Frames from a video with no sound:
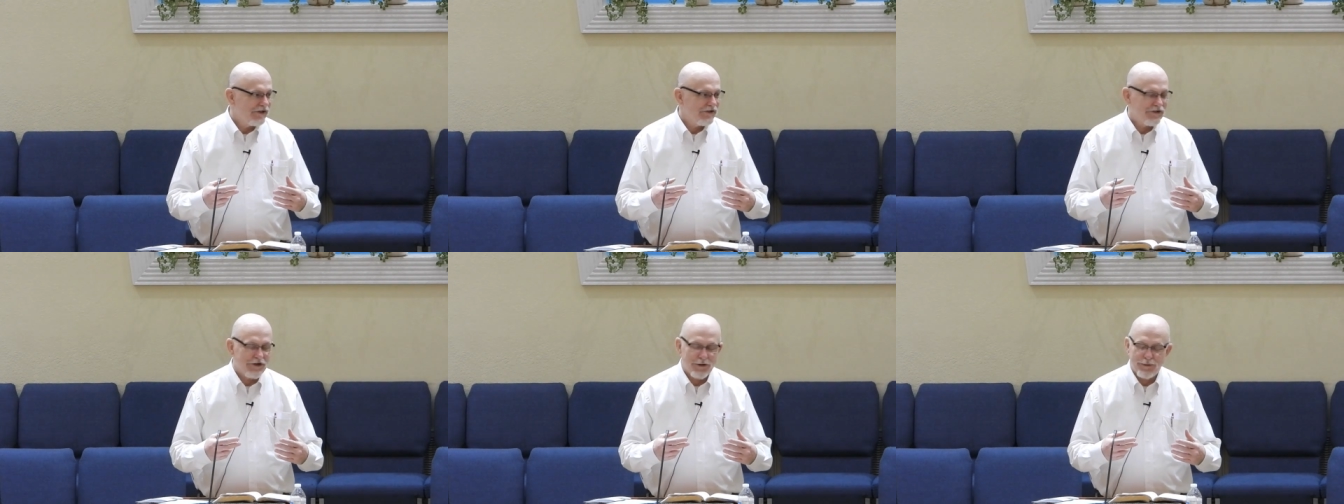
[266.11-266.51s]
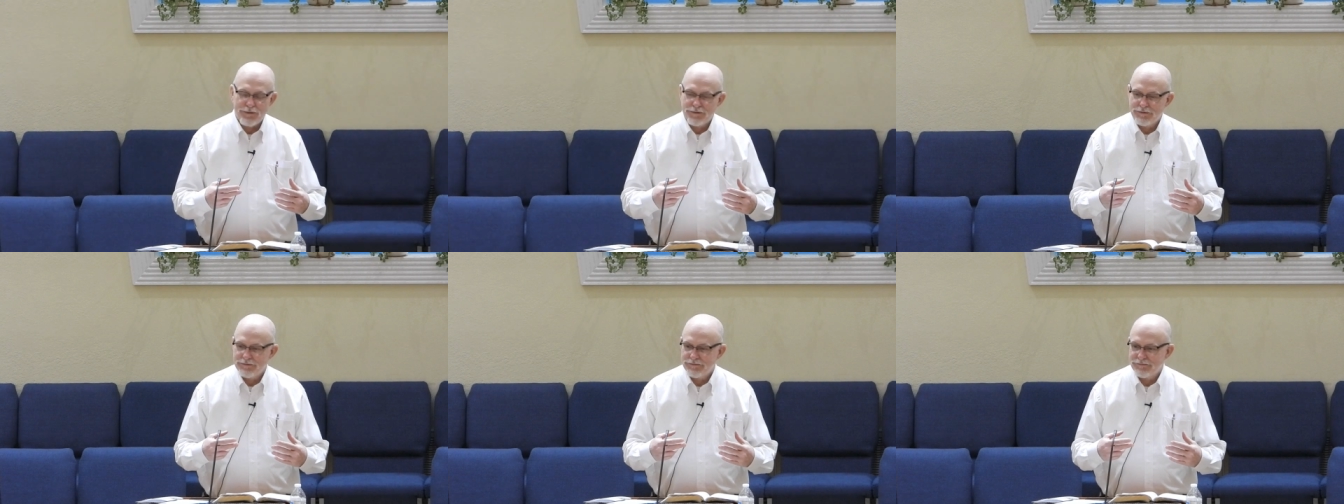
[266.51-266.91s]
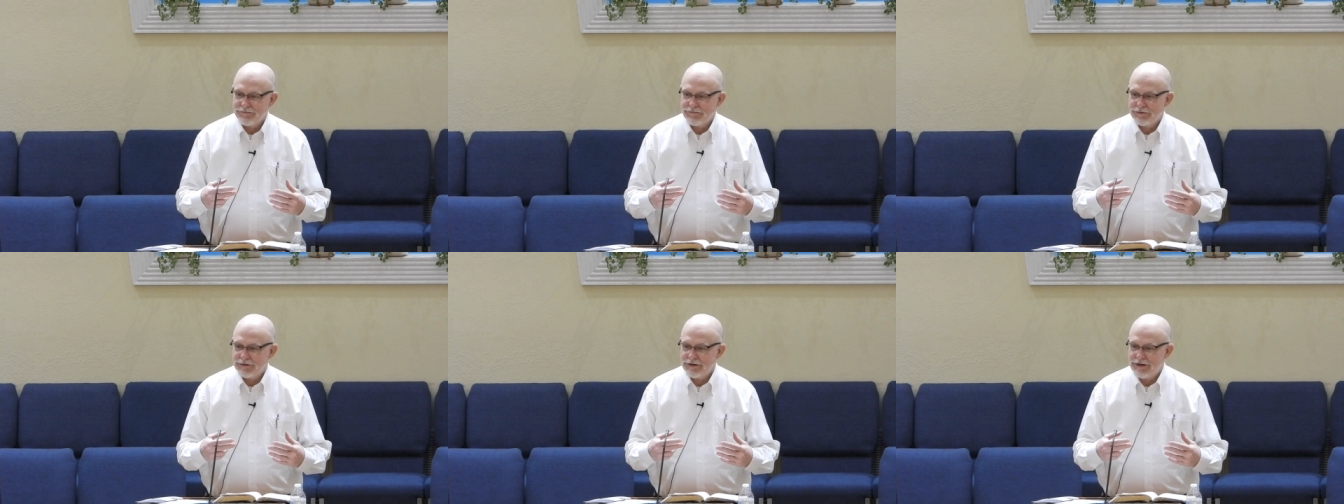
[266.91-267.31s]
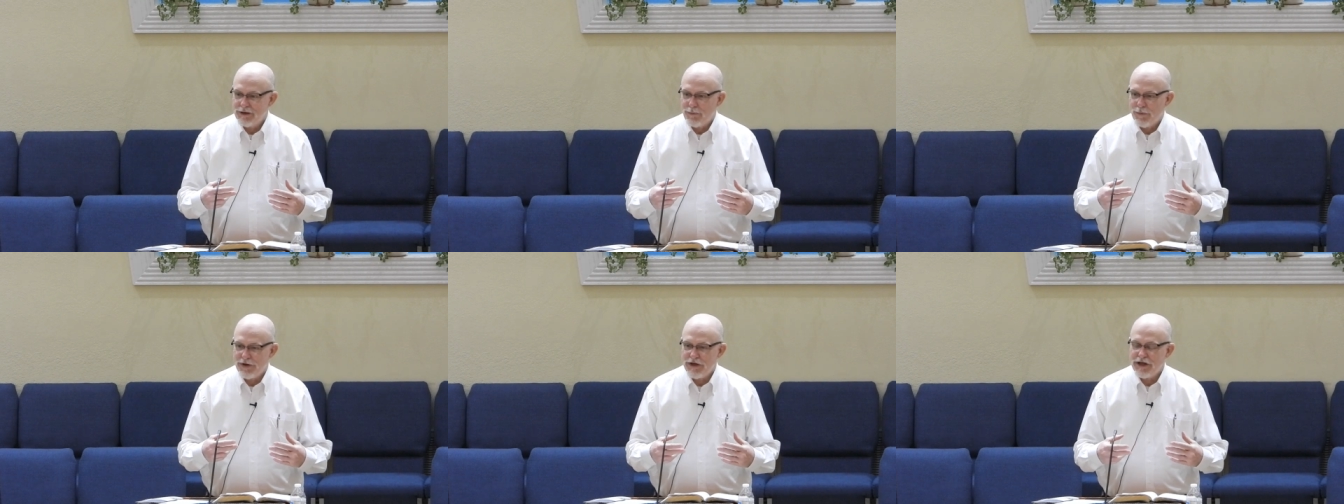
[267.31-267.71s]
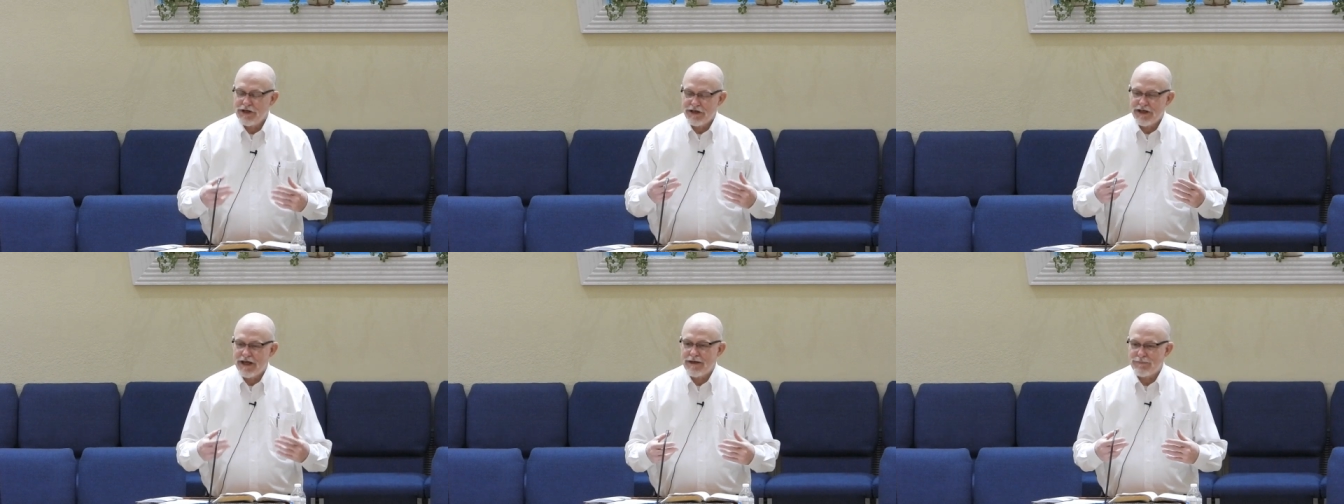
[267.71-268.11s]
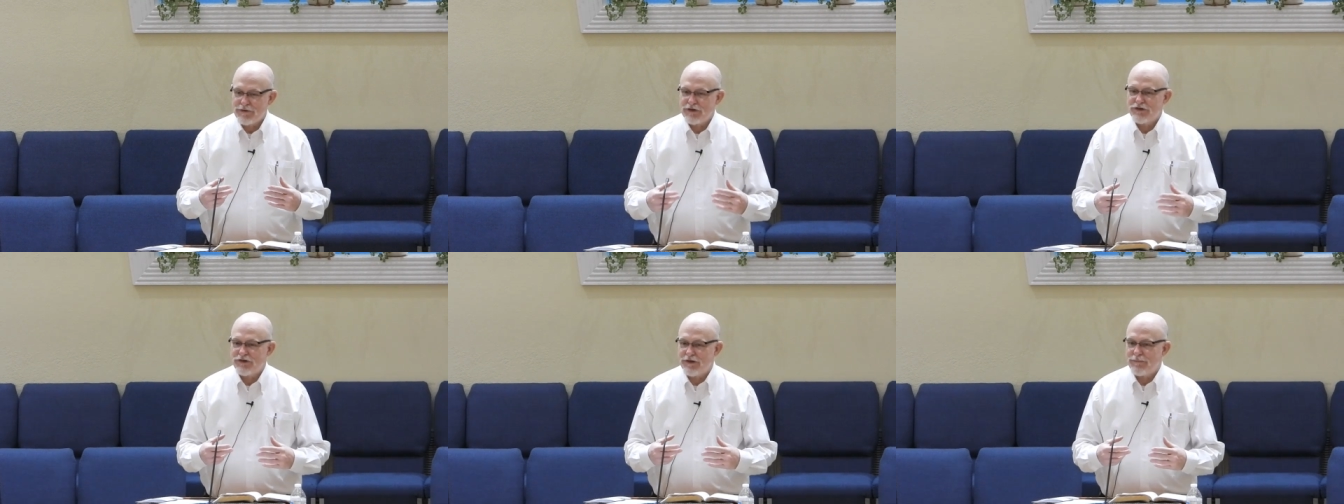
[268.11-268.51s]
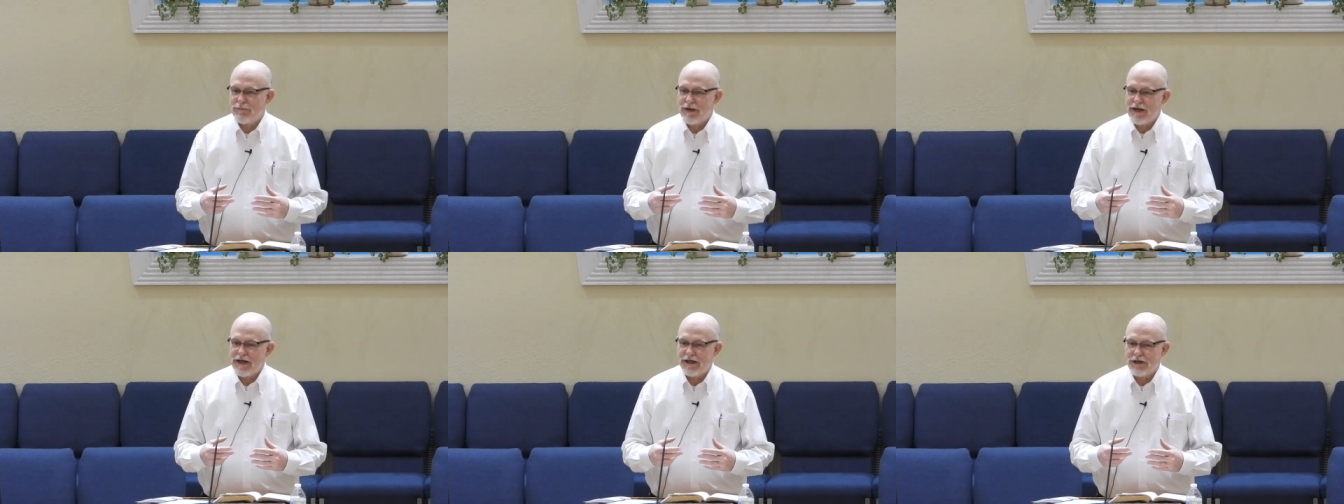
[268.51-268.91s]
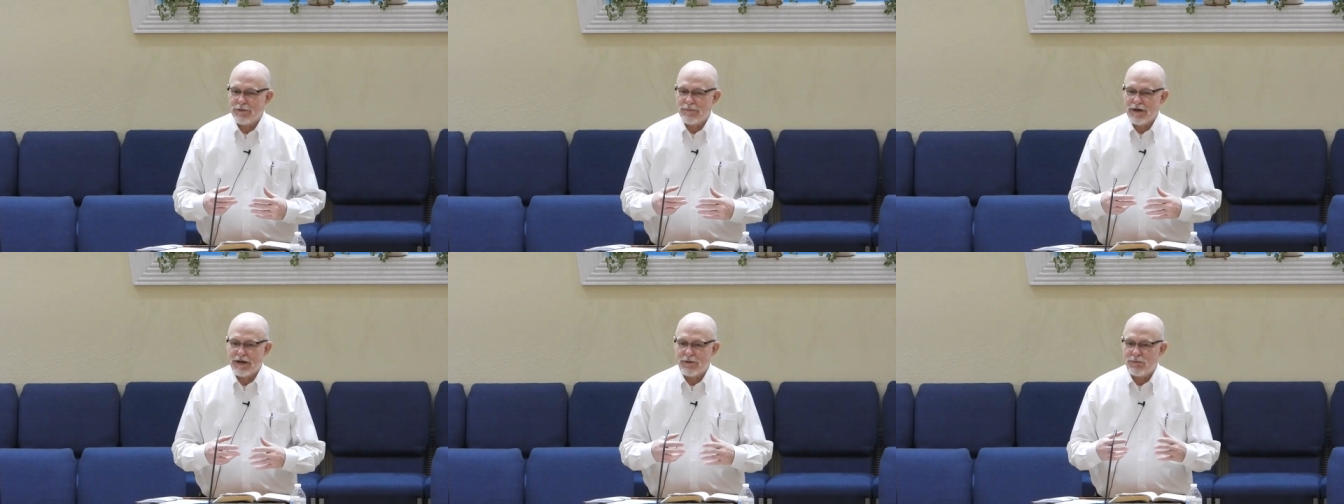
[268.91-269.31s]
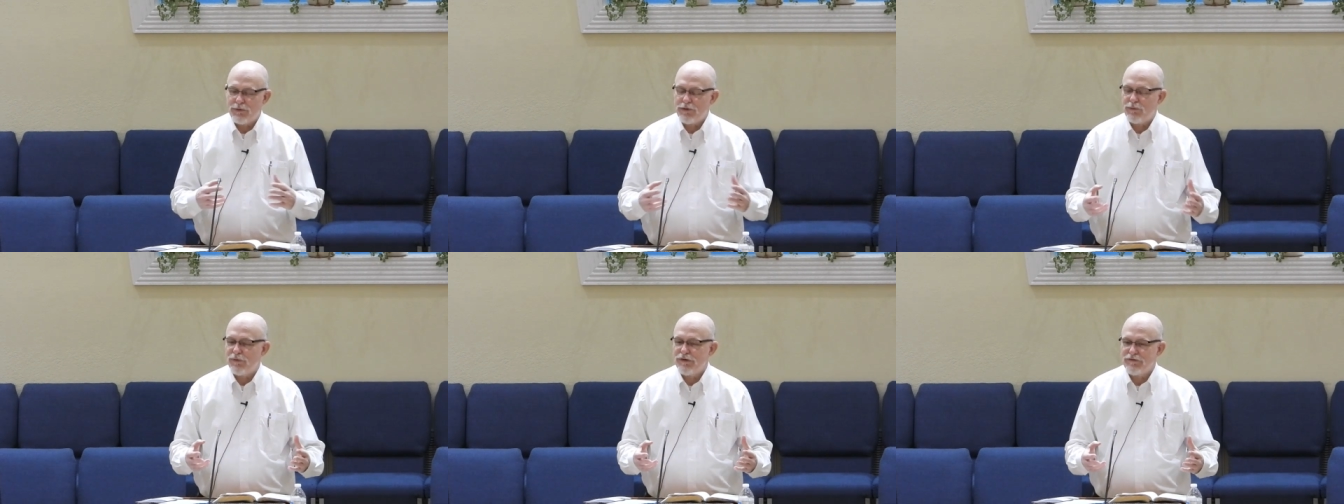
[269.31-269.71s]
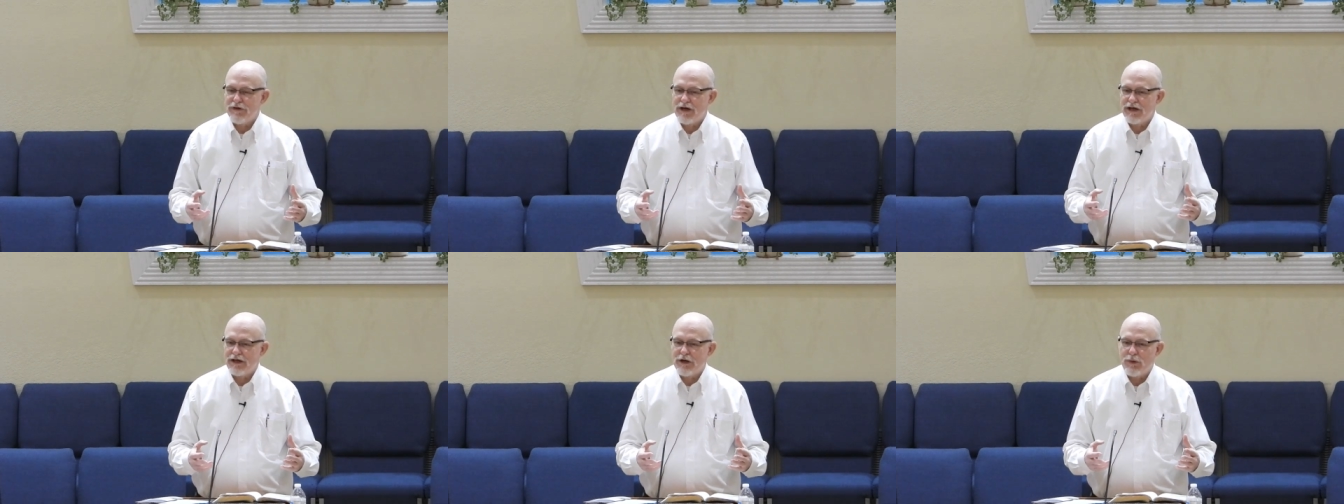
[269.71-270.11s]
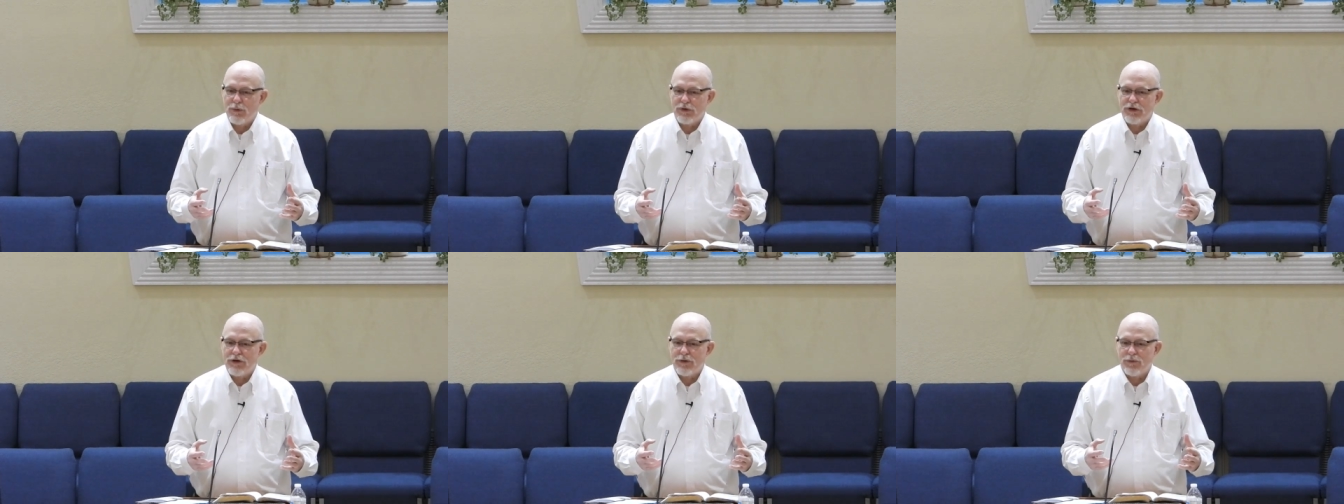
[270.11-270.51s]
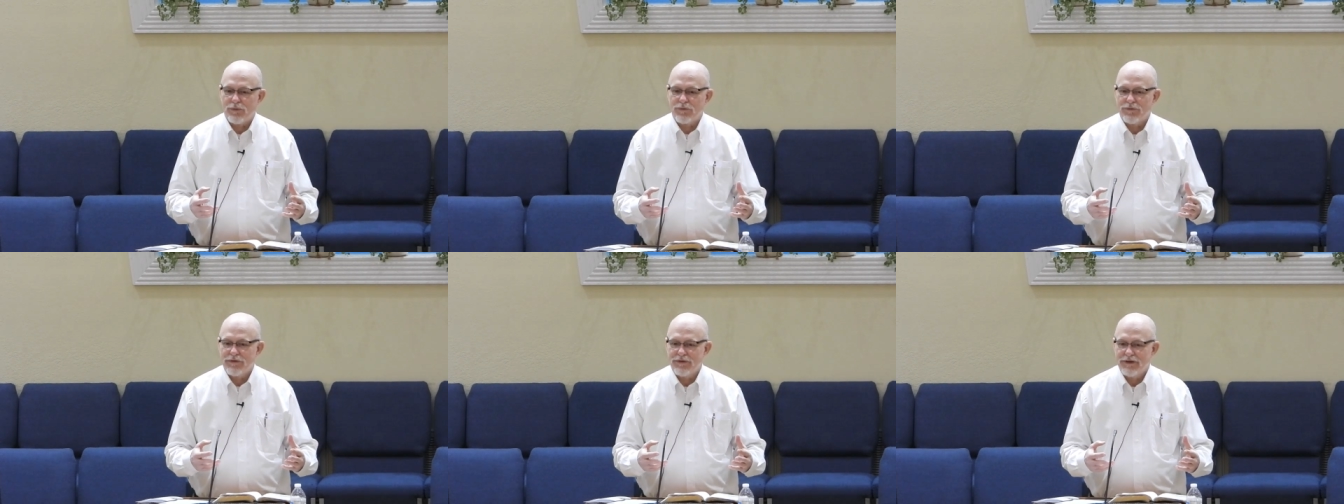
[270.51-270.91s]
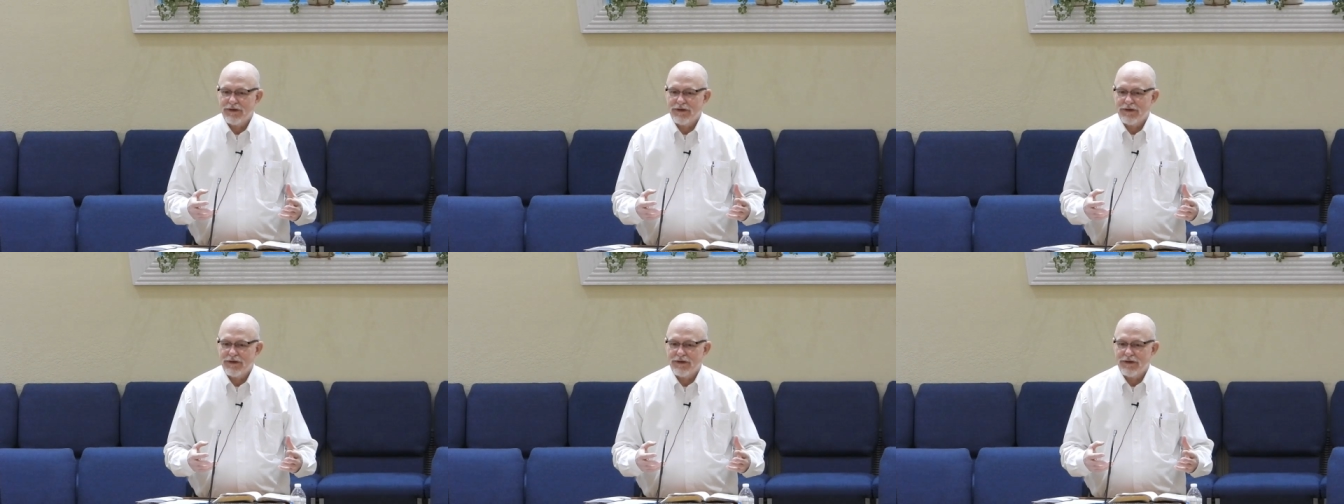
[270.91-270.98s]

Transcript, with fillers: So we need to keep this in mind no matter what we've got going on.